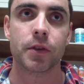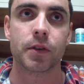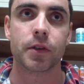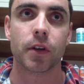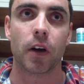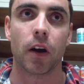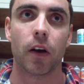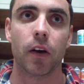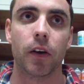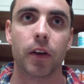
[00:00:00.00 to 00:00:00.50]

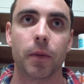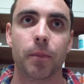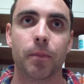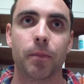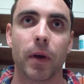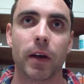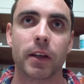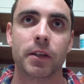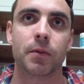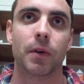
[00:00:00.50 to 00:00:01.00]
So the
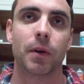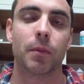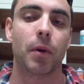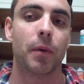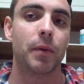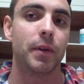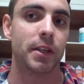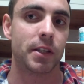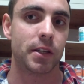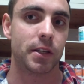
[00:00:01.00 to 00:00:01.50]
best one
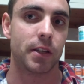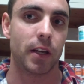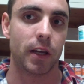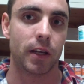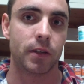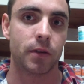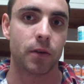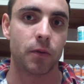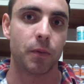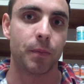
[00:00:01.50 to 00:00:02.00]
probably to
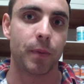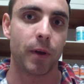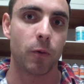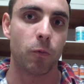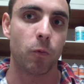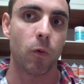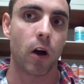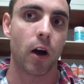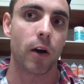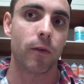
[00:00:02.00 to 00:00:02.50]
stick to would be a
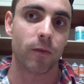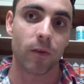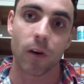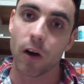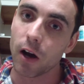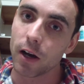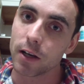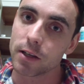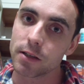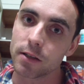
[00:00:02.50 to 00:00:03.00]
white
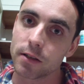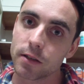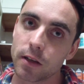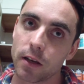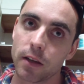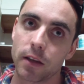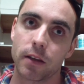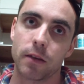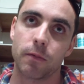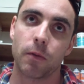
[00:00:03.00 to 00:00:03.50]
rice,
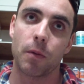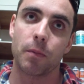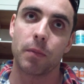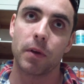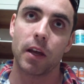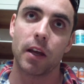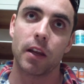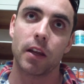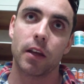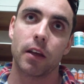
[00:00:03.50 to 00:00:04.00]
so there won't
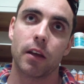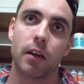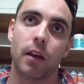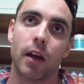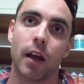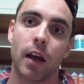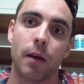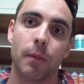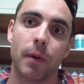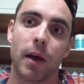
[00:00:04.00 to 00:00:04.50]
be any
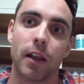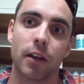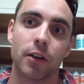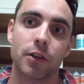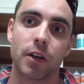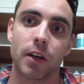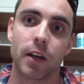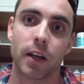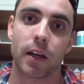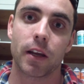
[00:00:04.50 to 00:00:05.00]

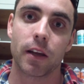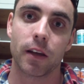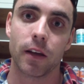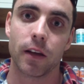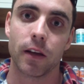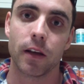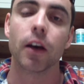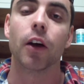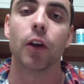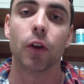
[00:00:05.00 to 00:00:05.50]
allergic
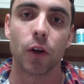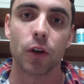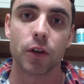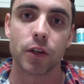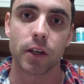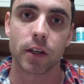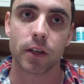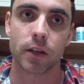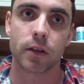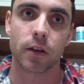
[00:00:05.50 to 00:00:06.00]

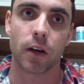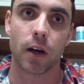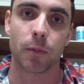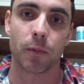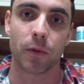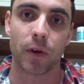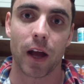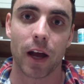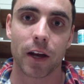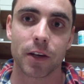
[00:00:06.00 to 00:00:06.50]

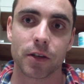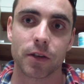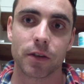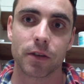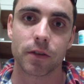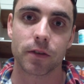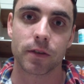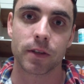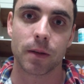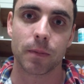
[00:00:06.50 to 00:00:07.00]
type
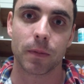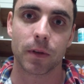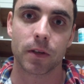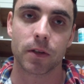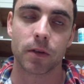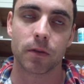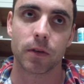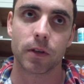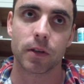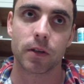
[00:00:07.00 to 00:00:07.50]
reactions or something
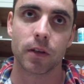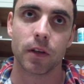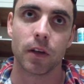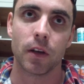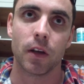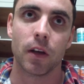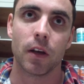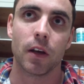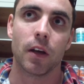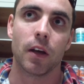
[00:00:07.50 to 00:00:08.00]
to it.
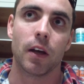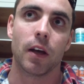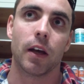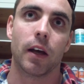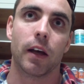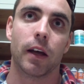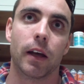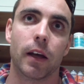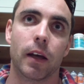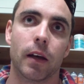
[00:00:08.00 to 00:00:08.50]

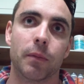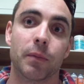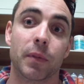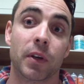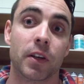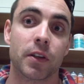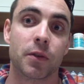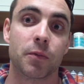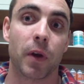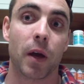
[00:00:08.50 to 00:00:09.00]

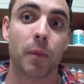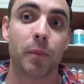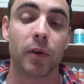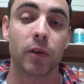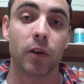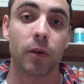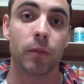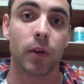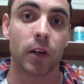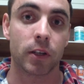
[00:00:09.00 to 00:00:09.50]
Because we have
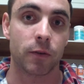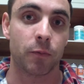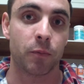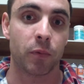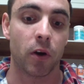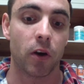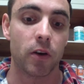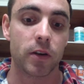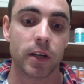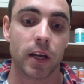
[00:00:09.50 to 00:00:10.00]
building blocks of
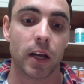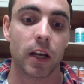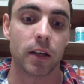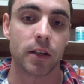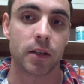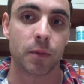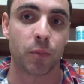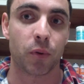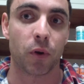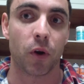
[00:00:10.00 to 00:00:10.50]
protein.
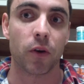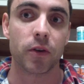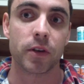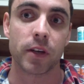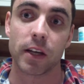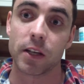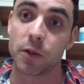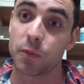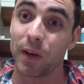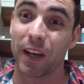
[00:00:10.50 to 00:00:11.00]
It's the
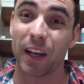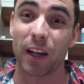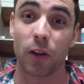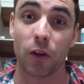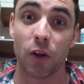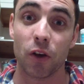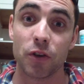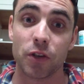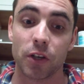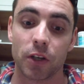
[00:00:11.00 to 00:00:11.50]
proteins we get
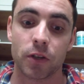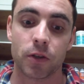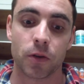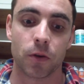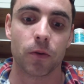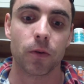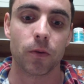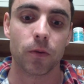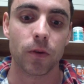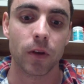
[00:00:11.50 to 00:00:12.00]
allergic
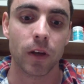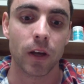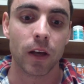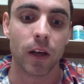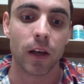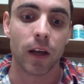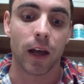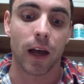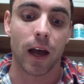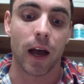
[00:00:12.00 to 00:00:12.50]
to.
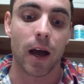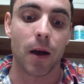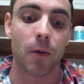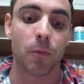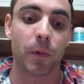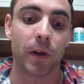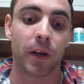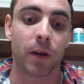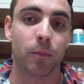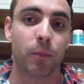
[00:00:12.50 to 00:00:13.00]

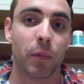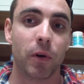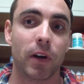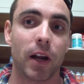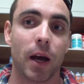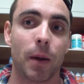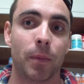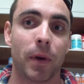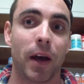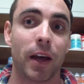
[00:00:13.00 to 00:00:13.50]
We can build
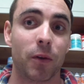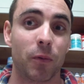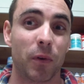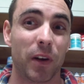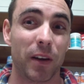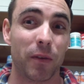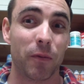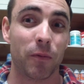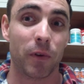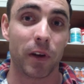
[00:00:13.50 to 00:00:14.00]
up other
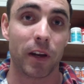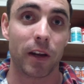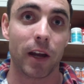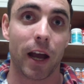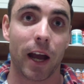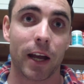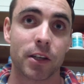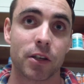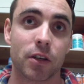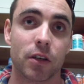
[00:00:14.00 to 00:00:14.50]

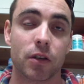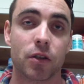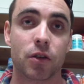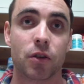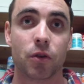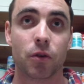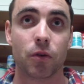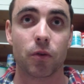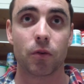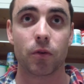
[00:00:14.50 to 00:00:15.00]

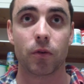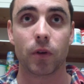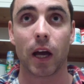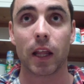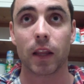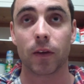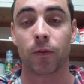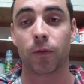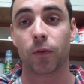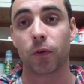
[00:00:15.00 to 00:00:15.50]
reactions to
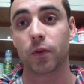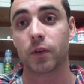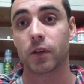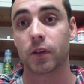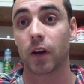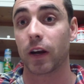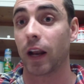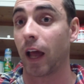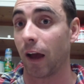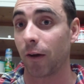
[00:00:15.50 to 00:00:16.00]
other foods
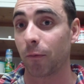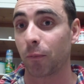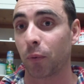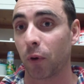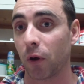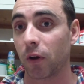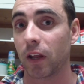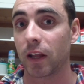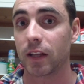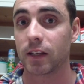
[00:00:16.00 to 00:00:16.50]
that don't have
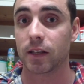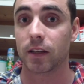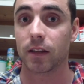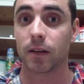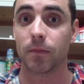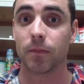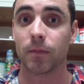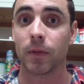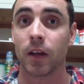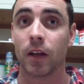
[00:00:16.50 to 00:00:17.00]
proteins in
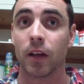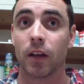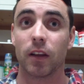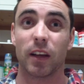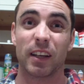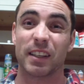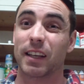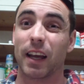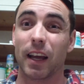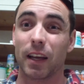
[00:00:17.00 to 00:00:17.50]
them,
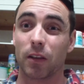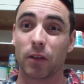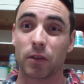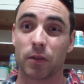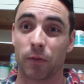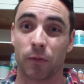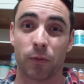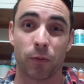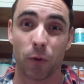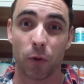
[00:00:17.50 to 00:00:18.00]
like say
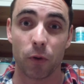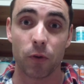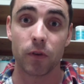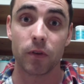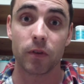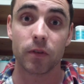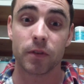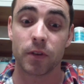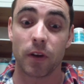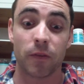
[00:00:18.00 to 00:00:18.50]
lots of
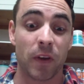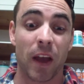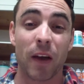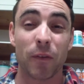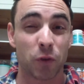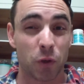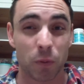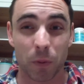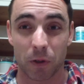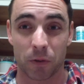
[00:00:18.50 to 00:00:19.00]
fruit. So if you
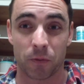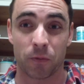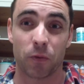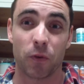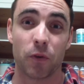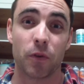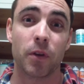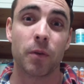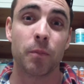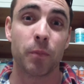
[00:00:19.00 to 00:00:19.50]
have too much
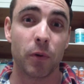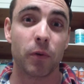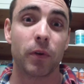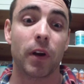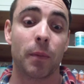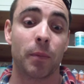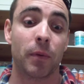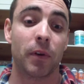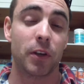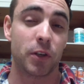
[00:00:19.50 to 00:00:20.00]
fruit, you build
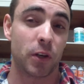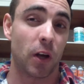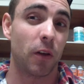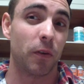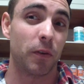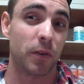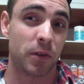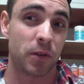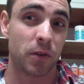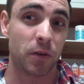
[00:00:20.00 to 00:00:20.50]
up an
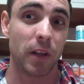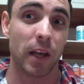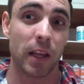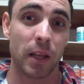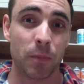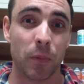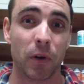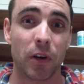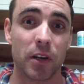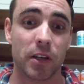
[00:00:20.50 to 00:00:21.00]
intolerance to that.
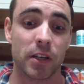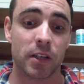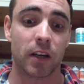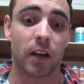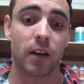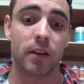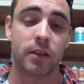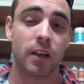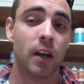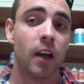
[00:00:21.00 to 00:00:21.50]
Your body just
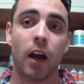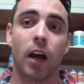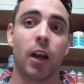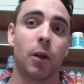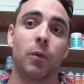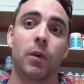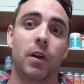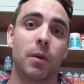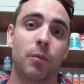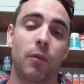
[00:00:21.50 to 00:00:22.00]
goes, I
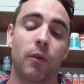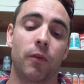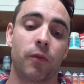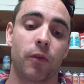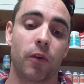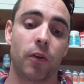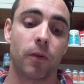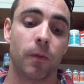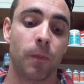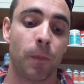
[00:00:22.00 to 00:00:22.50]
don't want any more
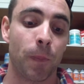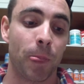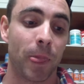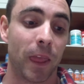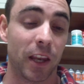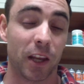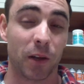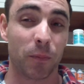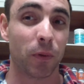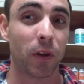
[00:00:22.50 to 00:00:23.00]
fruit.
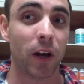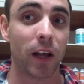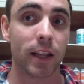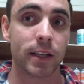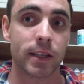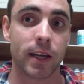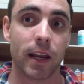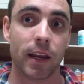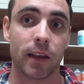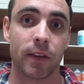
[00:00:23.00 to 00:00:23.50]
And you can apply
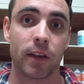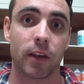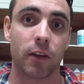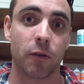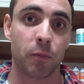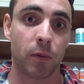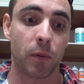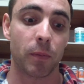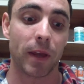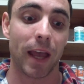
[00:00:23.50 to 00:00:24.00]
that to anything
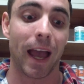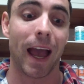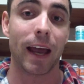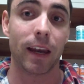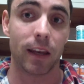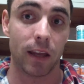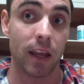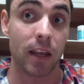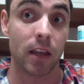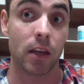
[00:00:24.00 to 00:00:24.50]
you've probably
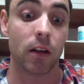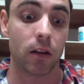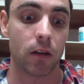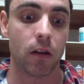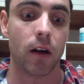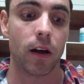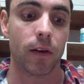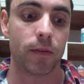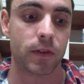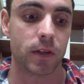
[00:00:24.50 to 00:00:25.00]
had in your
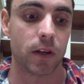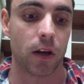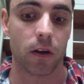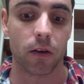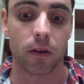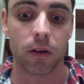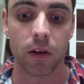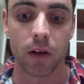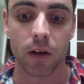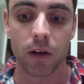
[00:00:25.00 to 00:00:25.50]
life.
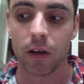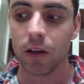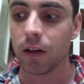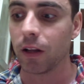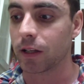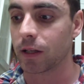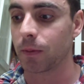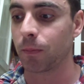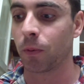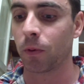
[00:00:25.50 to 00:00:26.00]
So
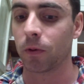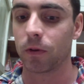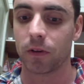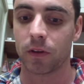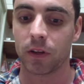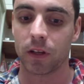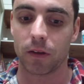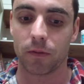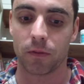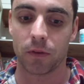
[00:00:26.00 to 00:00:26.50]
it's important
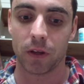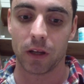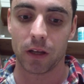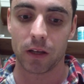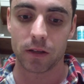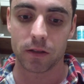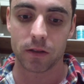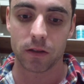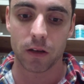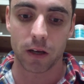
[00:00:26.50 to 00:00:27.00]
to think of
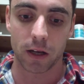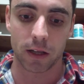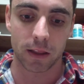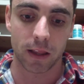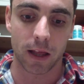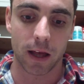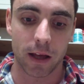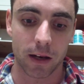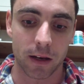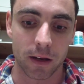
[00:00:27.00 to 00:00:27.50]
things like
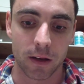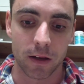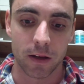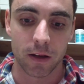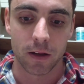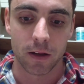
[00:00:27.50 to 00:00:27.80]
that.